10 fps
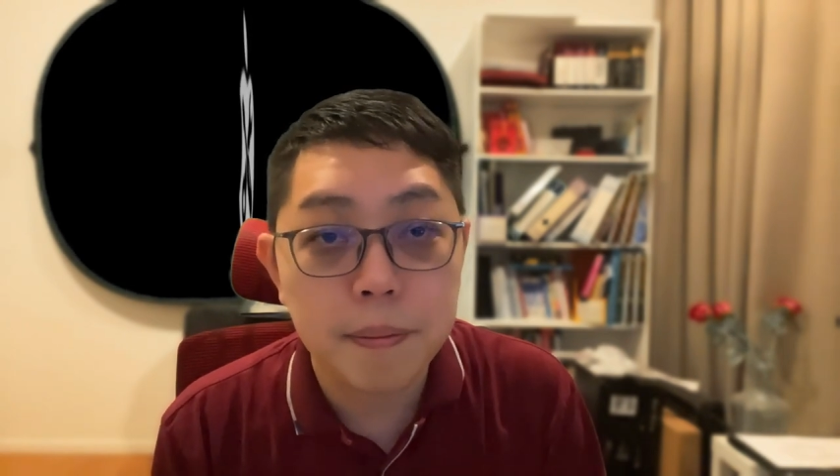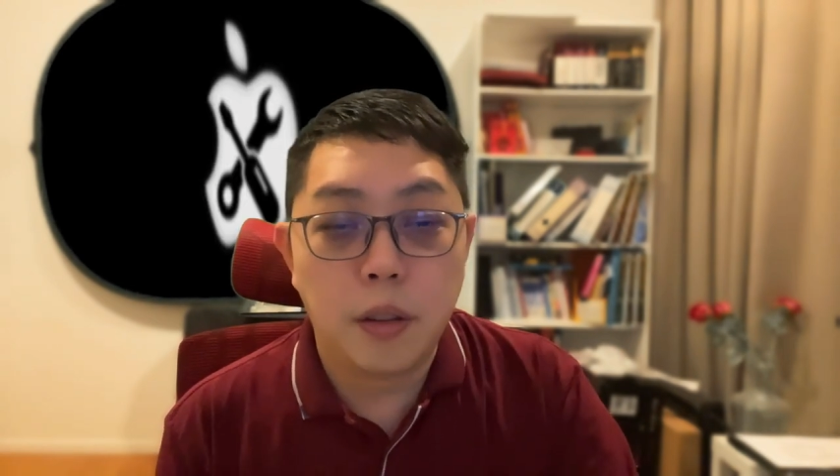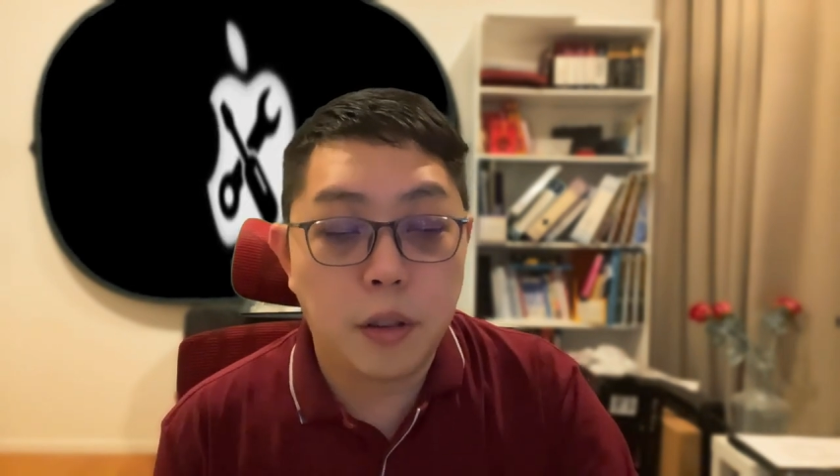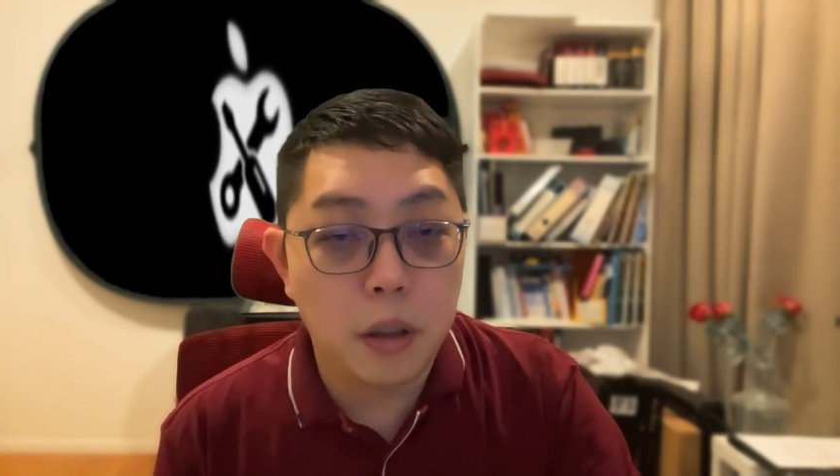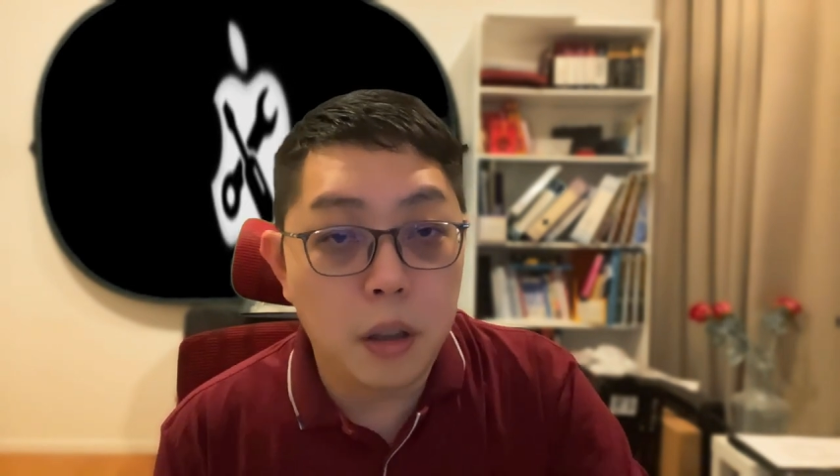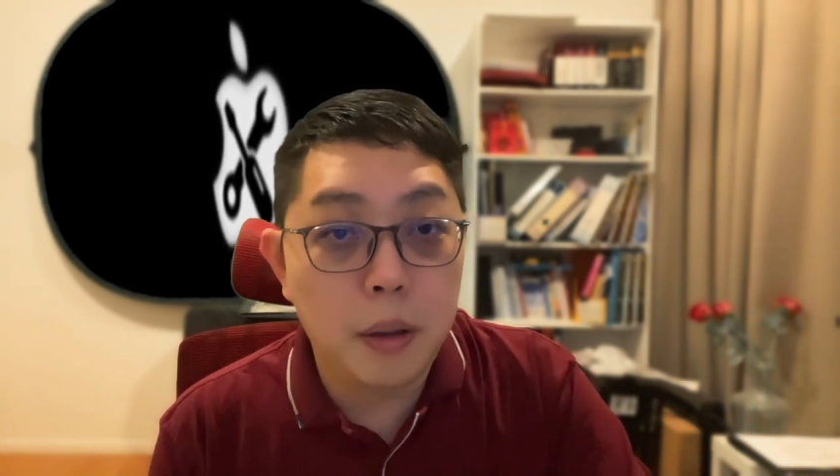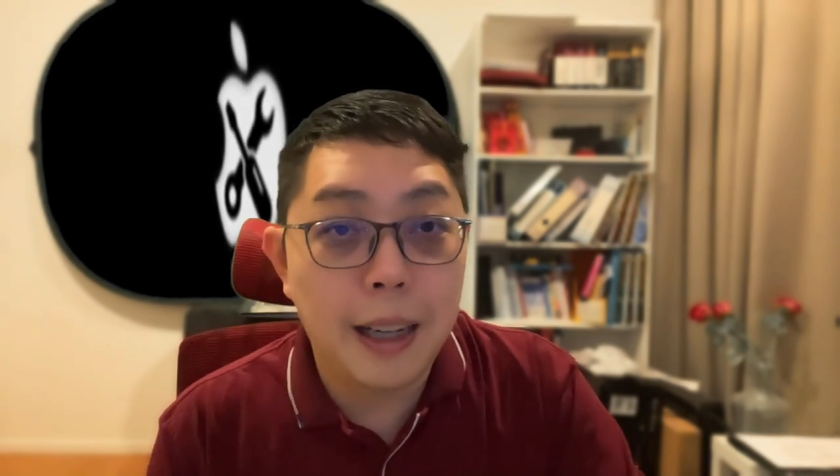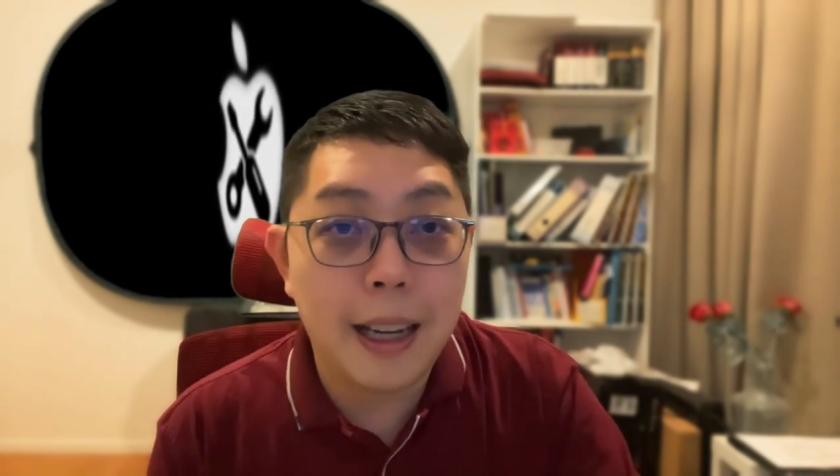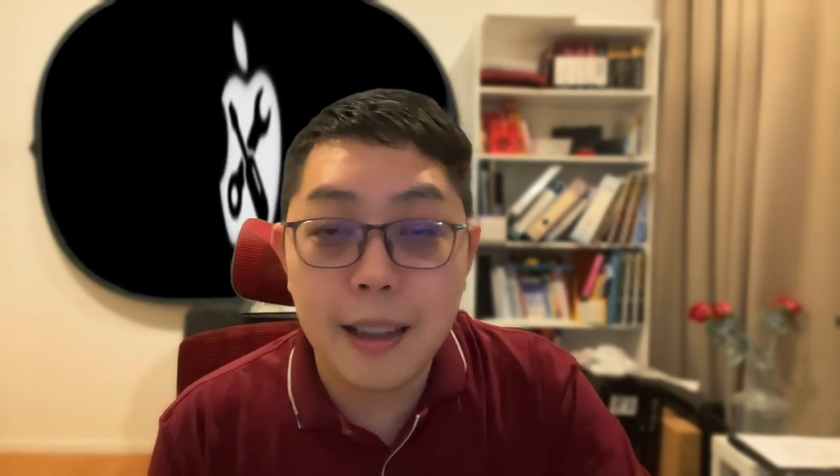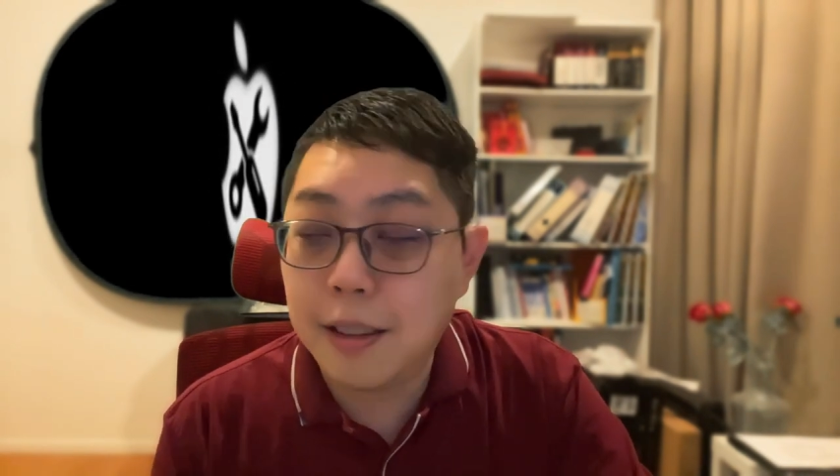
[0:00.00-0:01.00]
So I
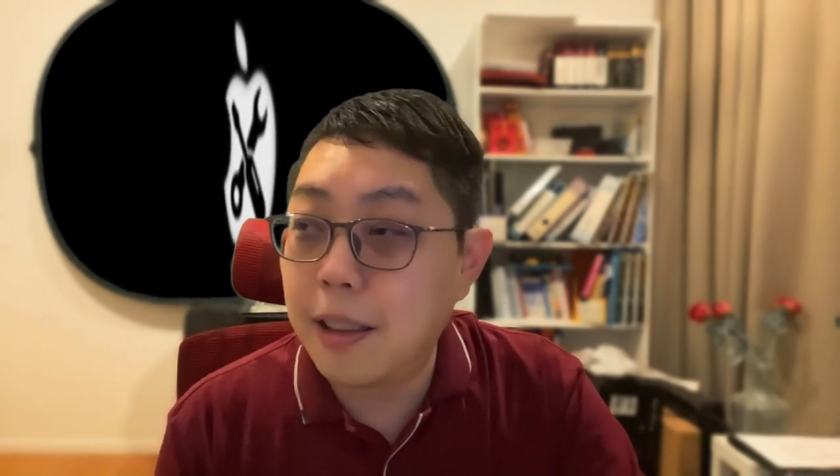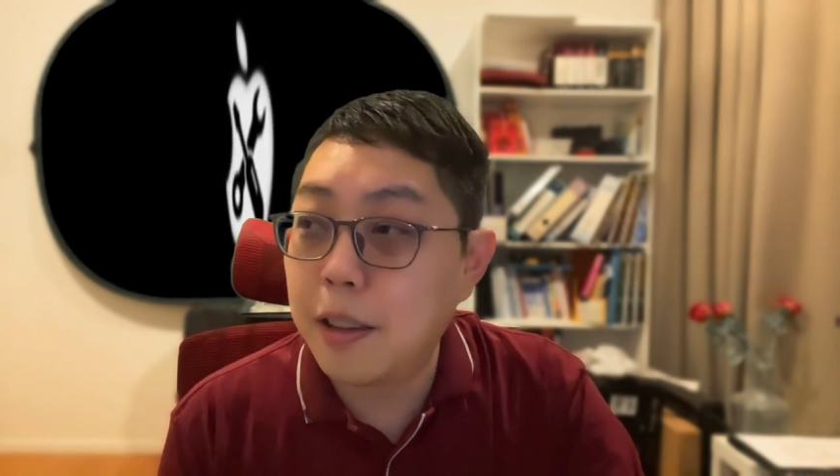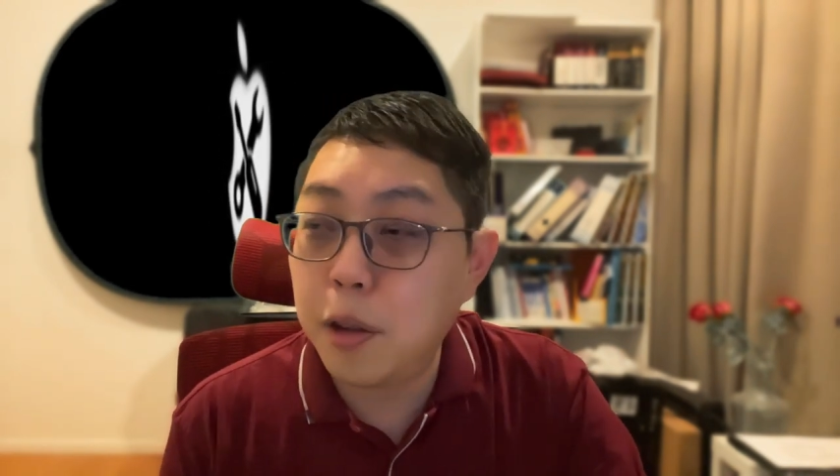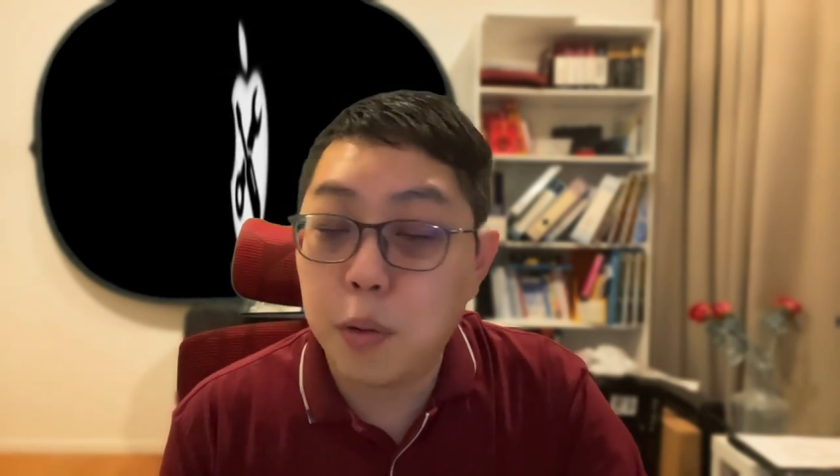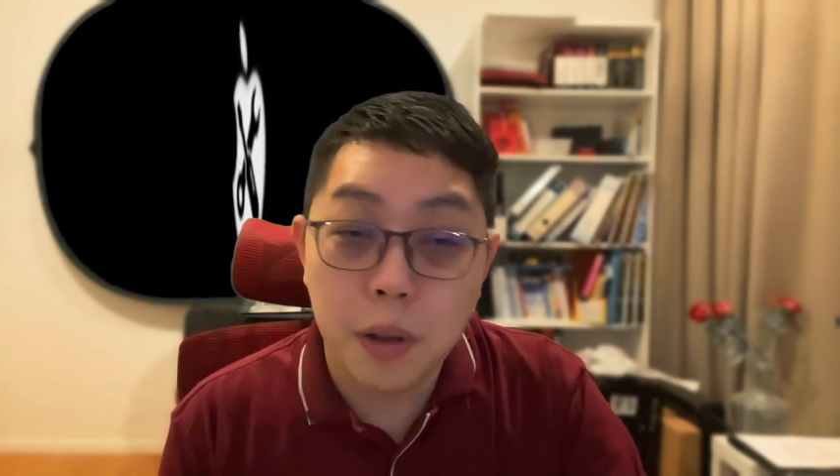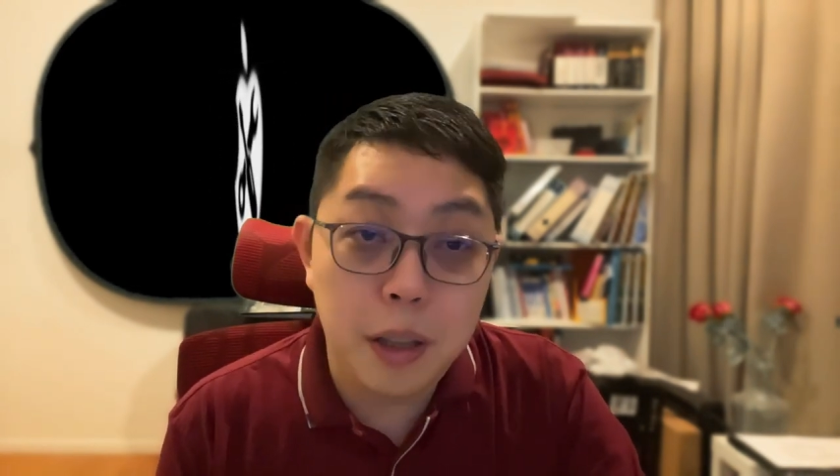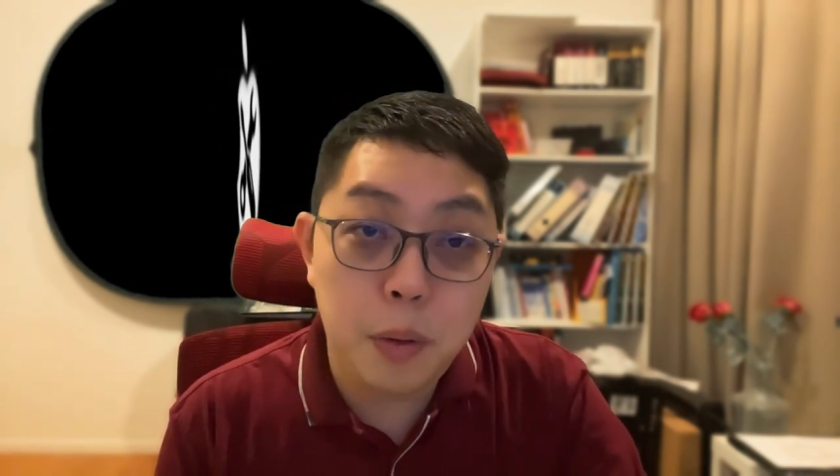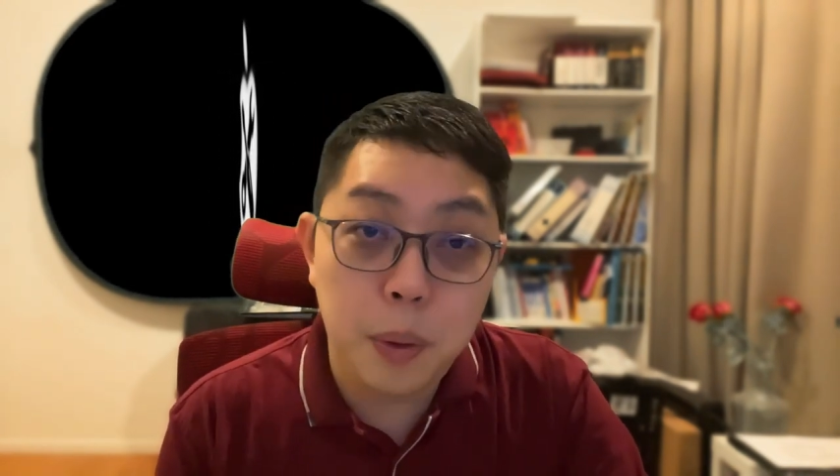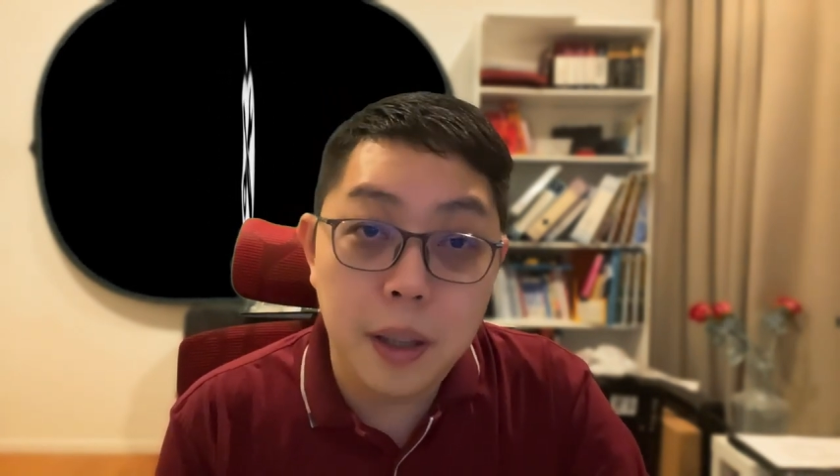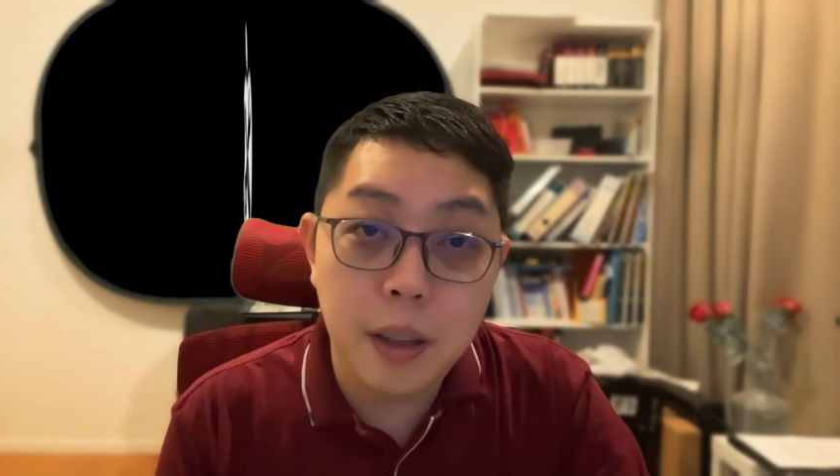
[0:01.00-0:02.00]
guess that's it for this
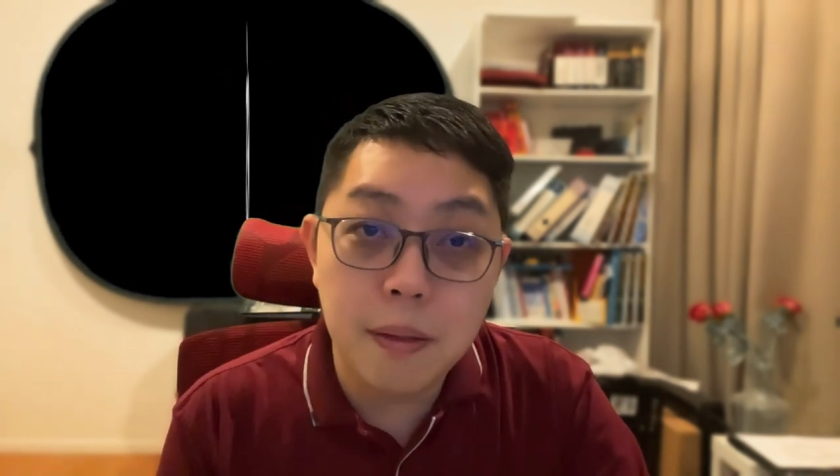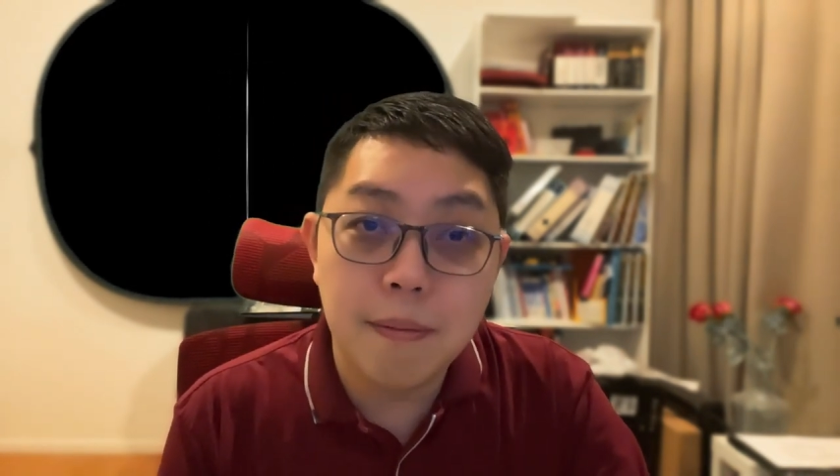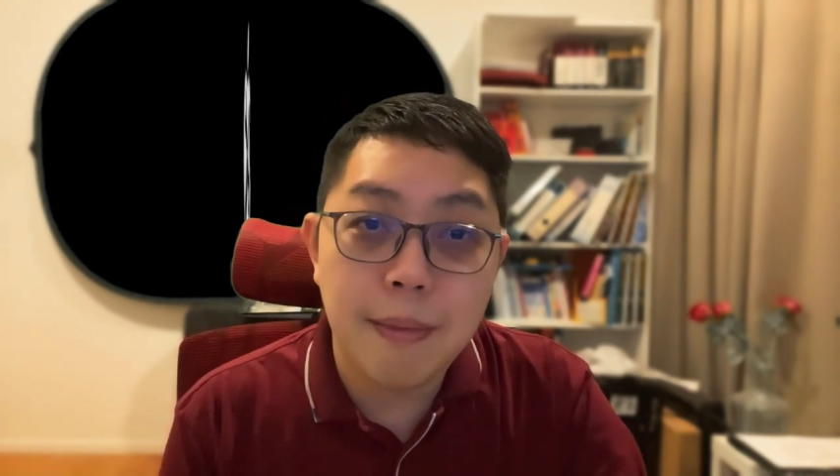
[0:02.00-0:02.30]
video